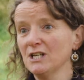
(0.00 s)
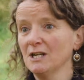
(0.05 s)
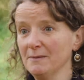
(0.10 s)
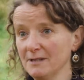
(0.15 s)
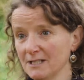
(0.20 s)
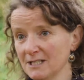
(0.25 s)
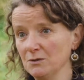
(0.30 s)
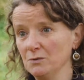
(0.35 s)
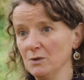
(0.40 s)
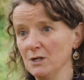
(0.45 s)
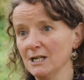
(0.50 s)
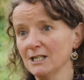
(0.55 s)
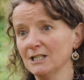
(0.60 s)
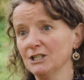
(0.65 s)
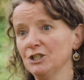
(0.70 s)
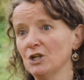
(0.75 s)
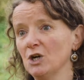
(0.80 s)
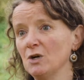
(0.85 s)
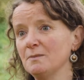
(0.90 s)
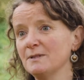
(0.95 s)
coming to
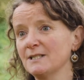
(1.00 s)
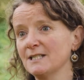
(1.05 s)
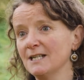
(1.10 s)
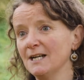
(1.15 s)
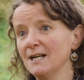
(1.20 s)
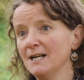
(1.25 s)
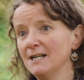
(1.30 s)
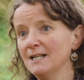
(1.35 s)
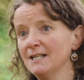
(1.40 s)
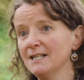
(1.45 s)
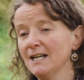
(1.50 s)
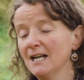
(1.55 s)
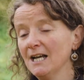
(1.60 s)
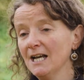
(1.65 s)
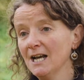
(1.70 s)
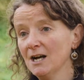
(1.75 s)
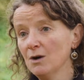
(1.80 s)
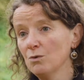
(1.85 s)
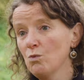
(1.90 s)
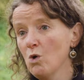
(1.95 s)
workshops, and
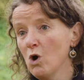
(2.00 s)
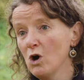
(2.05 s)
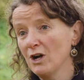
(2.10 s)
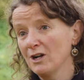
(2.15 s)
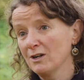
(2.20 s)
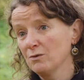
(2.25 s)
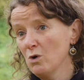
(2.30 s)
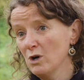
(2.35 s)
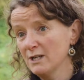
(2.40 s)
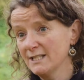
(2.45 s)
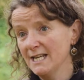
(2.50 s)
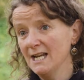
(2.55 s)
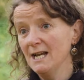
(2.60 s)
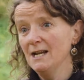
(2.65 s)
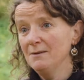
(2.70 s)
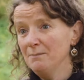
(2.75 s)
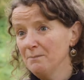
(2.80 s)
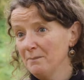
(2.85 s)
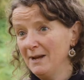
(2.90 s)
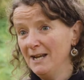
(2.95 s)
what
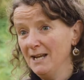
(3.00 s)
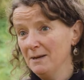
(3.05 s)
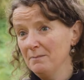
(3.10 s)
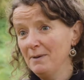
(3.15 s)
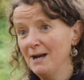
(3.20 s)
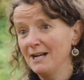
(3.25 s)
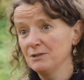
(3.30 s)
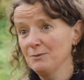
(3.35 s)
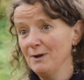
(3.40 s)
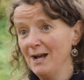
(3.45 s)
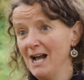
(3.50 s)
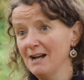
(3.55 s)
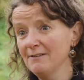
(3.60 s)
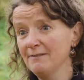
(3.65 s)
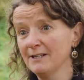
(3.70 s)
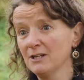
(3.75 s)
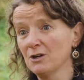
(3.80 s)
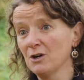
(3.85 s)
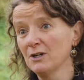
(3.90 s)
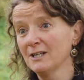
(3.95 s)
impact we're
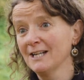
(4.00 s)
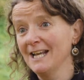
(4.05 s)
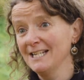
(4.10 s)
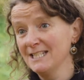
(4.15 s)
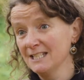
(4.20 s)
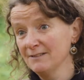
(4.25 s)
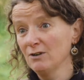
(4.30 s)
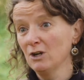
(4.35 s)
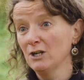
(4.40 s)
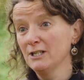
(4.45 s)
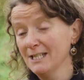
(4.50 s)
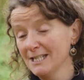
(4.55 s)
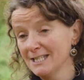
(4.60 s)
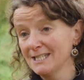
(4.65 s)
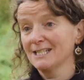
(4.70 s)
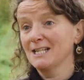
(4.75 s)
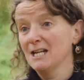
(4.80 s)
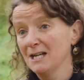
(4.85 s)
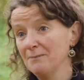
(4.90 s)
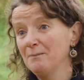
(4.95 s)
having on getting volunteers
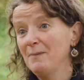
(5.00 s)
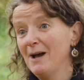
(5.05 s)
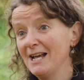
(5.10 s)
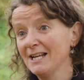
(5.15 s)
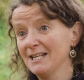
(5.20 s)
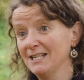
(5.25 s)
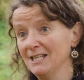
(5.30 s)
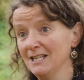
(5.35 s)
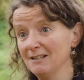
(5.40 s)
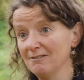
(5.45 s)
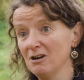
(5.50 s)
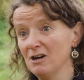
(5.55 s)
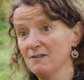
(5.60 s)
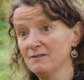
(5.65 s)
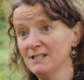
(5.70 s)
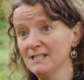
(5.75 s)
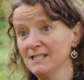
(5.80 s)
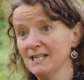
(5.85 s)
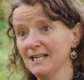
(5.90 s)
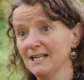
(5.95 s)
to come back year
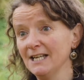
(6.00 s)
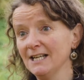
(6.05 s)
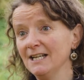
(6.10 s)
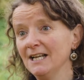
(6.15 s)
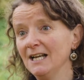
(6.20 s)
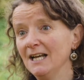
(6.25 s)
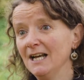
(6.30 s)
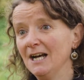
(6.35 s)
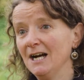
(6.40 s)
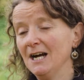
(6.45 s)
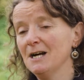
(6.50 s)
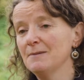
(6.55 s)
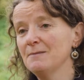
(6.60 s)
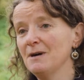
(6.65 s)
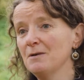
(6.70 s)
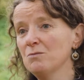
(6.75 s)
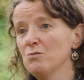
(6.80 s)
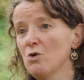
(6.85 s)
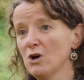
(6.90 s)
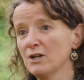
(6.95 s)
after year.
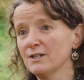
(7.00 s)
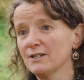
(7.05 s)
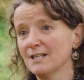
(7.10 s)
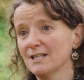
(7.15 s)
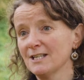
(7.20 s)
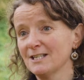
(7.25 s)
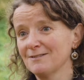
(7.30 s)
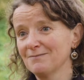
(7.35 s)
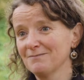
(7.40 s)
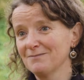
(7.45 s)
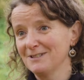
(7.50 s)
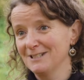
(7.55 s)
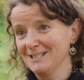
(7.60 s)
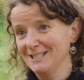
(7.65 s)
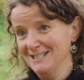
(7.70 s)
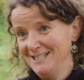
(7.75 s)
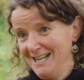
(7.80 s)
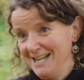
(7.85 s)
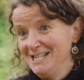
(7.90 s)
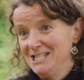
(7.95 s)
And what
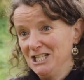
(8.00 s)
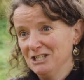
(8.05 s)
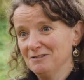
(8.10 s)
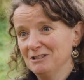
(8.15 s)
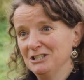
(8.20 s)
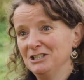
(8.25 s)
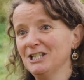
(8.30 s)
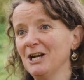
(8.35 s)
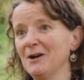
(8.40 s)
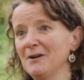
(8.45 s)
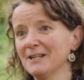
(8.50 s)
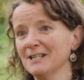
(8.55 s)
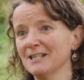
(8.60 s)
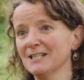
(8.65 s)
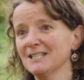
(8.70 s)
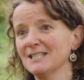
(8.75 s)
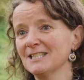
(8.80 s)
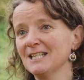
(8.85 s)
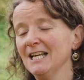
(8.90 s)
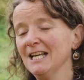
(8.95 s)
the data is showing
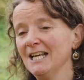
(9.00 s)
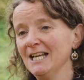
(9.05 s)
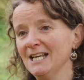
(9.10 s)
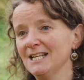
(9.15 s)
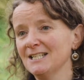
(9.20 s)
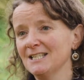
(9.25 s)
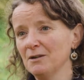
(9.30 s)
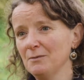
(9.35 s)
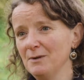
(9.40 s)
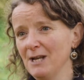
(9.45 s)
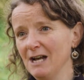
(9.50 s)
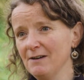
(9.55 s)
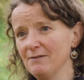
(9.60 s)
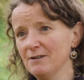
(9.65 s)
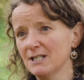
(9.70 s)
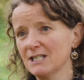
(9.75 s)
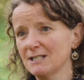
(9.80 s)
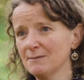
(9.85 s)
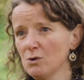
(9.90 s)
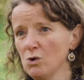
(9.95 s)
us is that we have
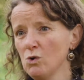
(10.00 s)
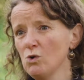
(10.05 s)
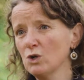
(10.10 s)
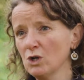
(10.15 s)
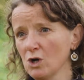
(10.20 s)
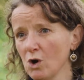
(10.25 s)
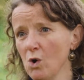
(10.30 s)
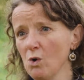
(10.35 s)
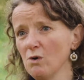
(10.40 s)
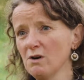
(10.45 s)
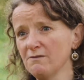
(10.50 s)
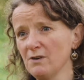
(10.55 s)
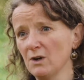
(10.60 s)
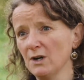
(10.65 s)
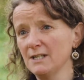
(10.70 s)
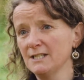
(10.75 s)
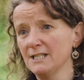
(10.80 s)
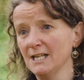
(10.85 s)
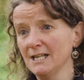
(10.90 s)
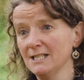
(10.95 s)
a small core of
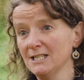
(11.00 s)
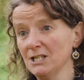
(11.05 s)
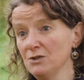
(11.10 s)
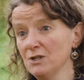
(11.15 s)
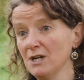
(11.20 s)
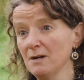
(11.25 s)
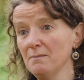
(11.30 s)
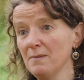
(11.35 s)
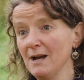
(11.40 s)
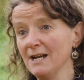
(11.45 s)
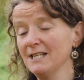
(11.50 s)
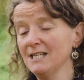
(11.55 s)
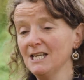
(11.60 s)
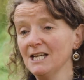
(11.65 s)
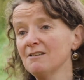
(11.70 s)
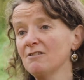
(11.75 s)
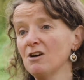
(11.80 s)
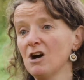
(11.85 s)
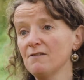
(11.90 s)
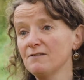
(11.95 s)
volunteers who come back
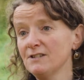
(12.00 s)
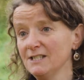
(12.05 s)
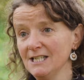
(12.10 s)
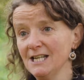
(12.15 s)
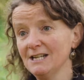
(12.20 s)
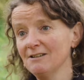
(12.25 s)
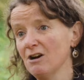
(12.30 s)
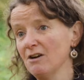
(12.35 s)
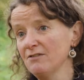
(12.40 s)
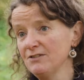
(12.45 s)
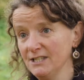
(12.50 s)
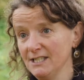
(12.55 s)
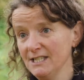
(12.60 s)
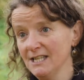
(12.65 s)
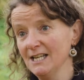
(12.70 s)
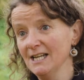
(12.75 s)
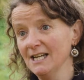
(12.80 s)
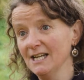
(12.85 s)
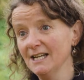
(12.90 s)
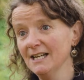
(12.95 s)
year after year after
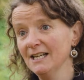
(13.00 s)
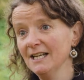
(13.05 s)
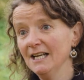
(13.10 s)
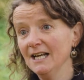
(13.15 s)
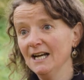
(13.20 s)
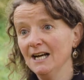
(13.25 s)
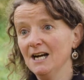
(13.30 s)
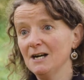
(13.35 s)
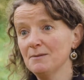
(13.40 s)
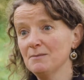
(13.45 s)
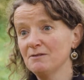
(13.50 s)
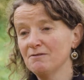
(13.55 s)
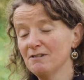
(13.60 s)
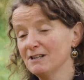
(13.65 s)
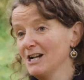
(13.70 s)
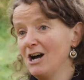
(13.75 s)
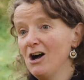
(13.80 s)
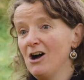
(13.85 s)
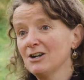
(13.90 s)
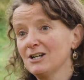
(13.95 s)
year,
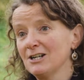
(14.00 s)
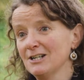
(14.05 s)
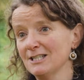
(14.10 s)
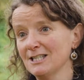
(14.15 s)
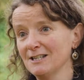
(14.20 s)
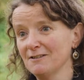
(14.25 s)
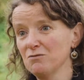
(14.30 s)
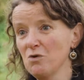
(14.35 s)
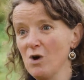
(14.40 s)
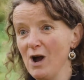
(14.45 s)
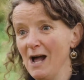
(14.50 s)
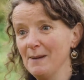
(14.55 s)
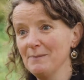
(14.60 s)
regardless of what